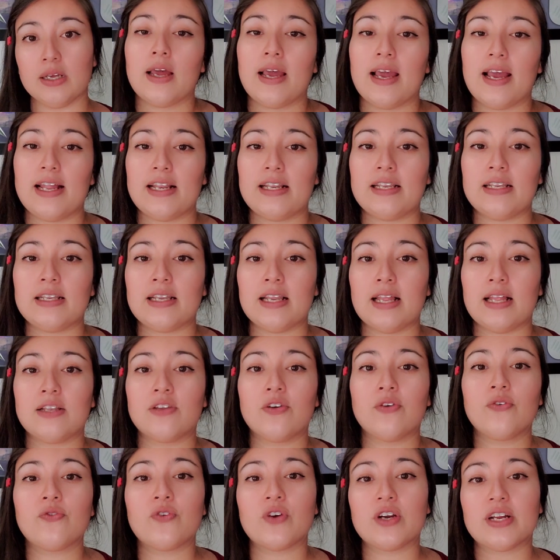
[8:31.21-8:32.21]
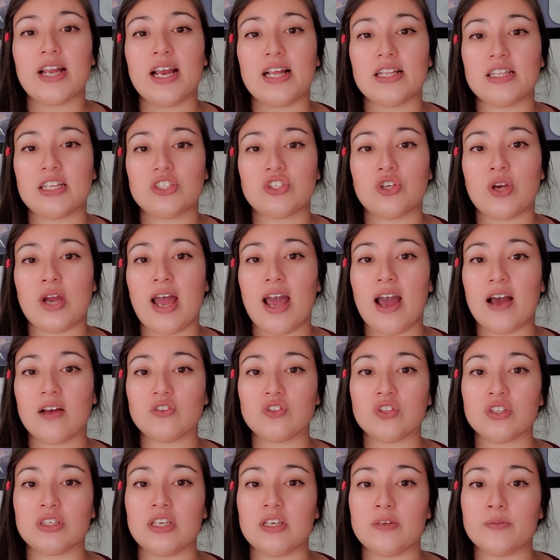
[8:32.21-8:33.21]
and don't forget that you have
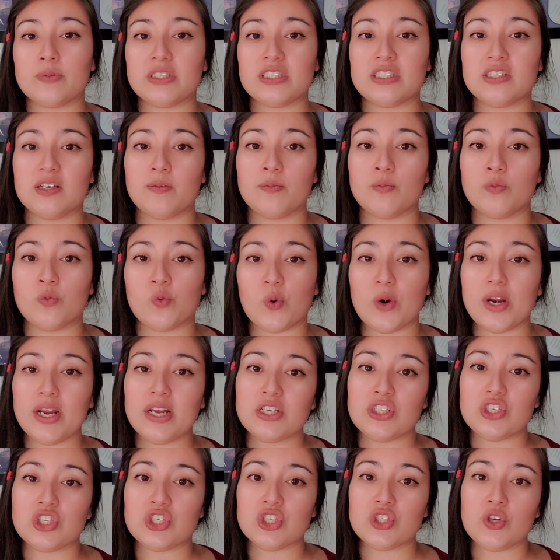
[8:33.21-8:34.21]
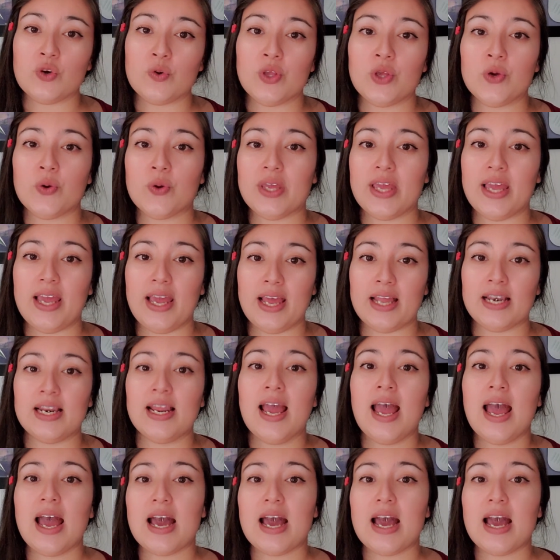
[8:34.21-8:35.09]
to give some range so you can